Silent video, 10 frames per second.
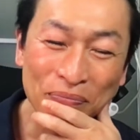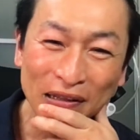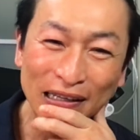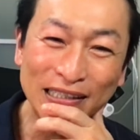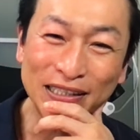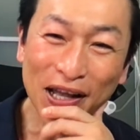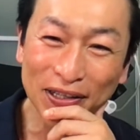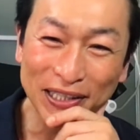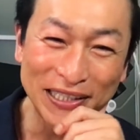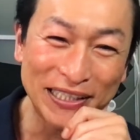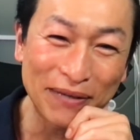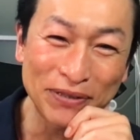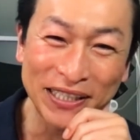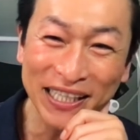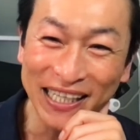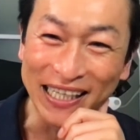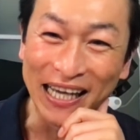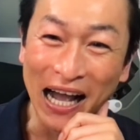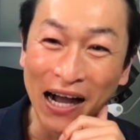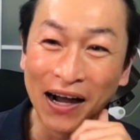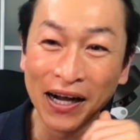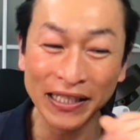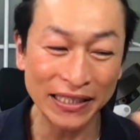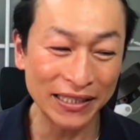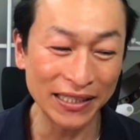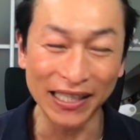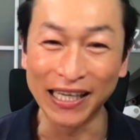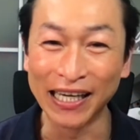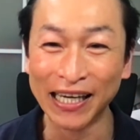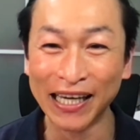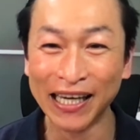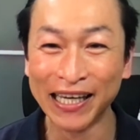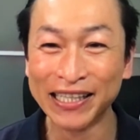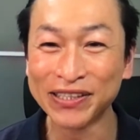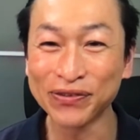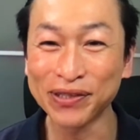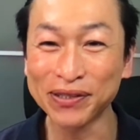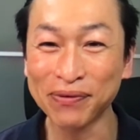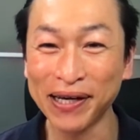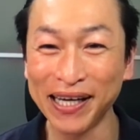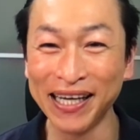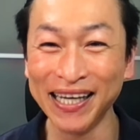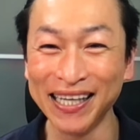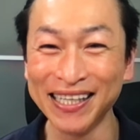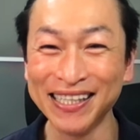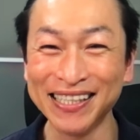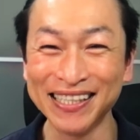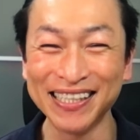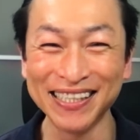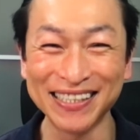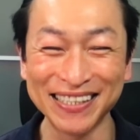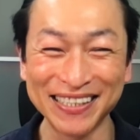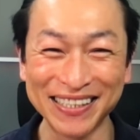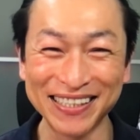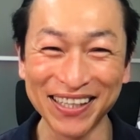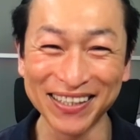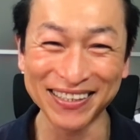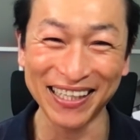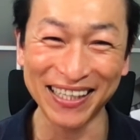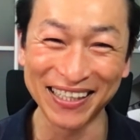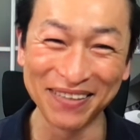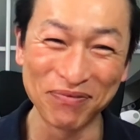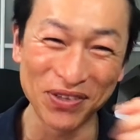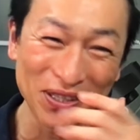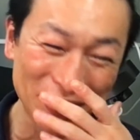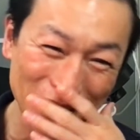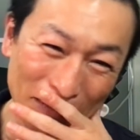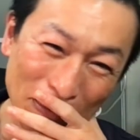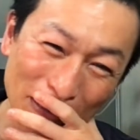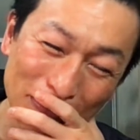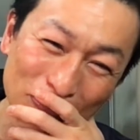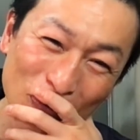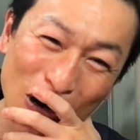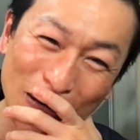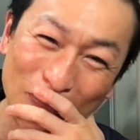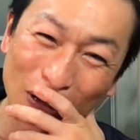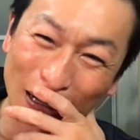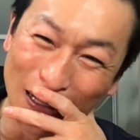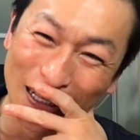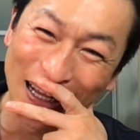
it's not in Cebu City. Oh, I see. So that's why there's nothing about Moaba.